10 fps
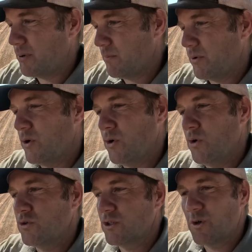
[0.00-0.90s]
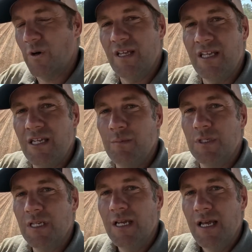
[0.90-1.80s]
the purple hulls, the
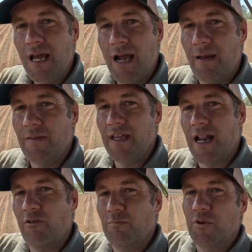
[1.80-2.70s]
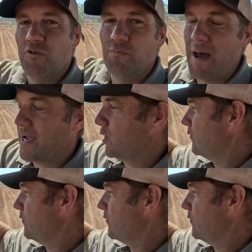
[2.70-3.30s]
creams, and then I will move back